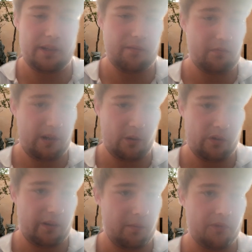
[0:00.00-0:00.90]
in real
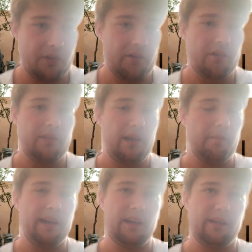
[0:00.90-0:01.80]
trouble, so they
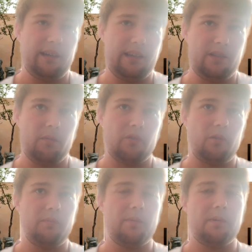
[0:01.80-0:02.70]
may get relegated. So
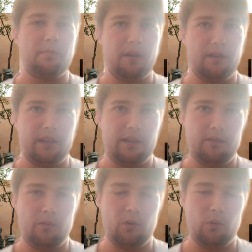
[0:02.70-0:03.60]
I'm tipping Burnley,
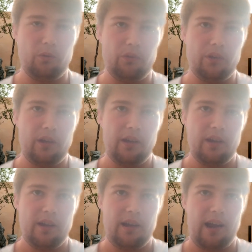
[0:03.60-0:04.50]
Wolves,
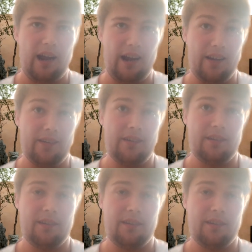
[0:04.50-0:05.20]
and